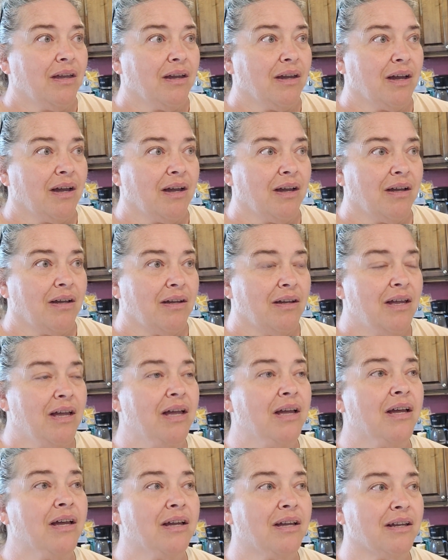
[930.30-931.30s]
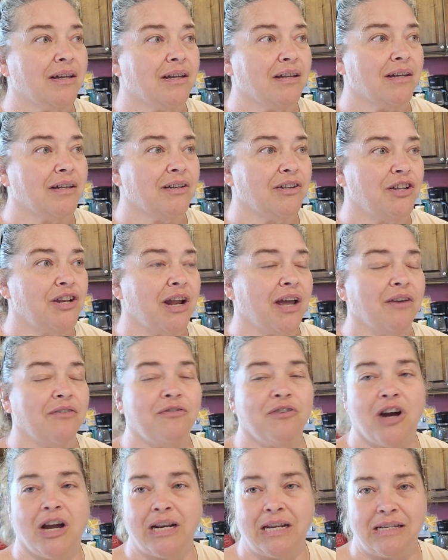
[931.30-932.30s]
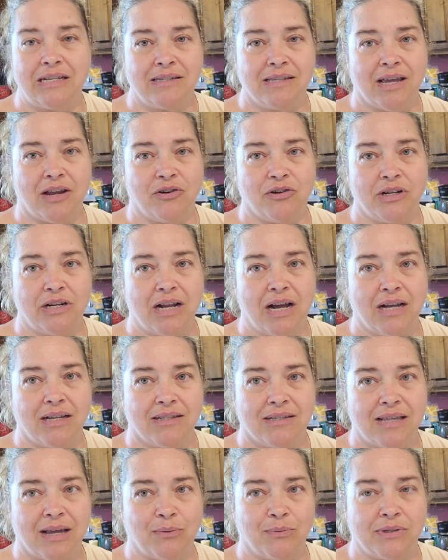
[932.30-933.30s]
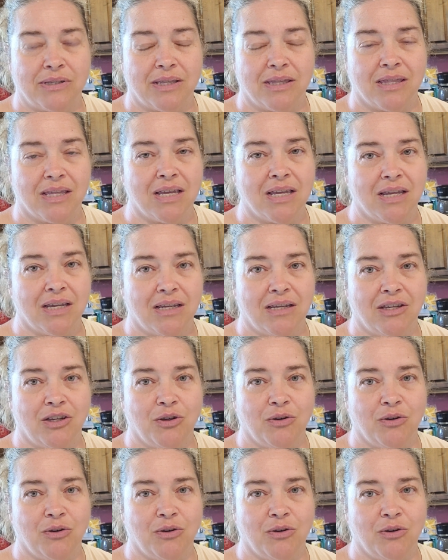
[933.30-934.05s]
You know, Friday and Saturday nights, that was the thing.